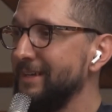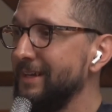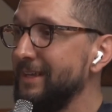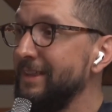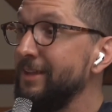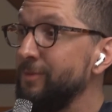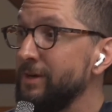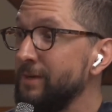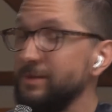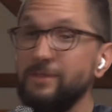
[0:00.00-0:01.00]
This one
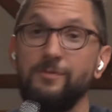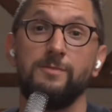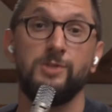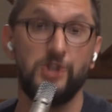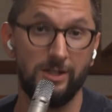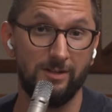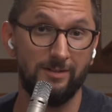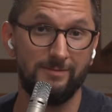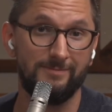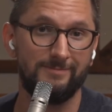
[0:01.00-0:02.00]
comes in from Jill.
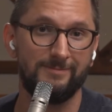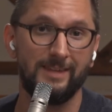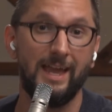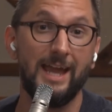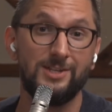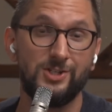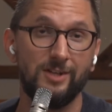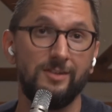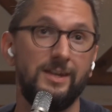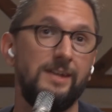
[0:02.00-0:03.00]
And Jill
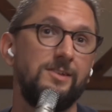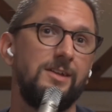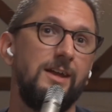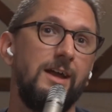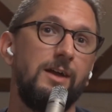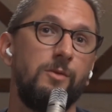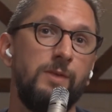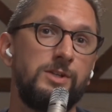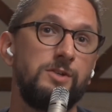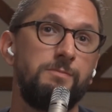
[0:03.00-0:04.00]
says,
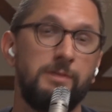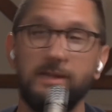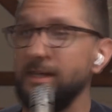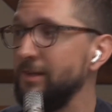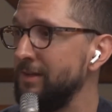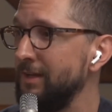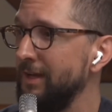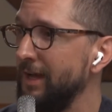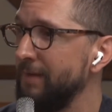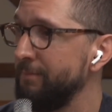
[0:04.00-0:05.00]
Richard, please
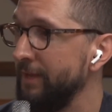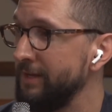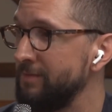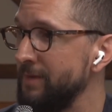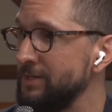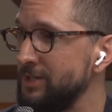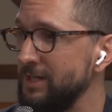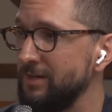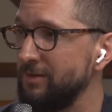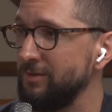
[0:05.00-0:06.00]
bless my
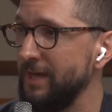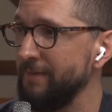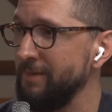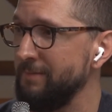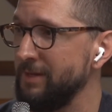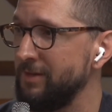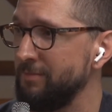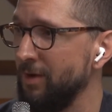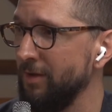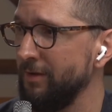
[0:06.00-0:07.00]
cheeks so that may be
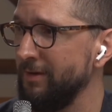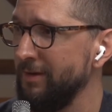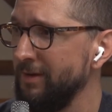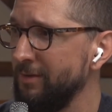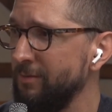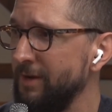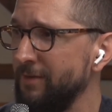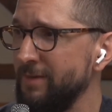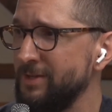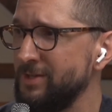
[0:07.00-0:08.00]
smaller whenever
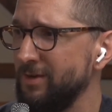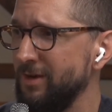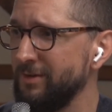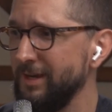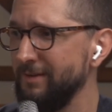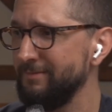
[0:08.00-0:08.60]
immature. Okay.